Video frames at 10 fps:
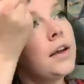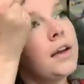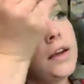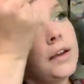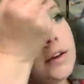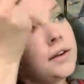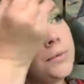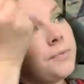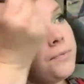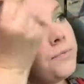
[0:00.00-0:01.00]
and
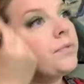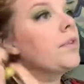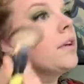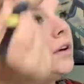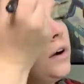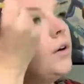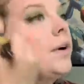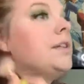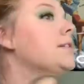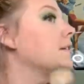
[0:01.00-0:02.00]
oh,
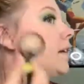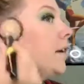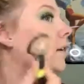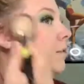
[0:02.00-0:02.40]
it's stunning.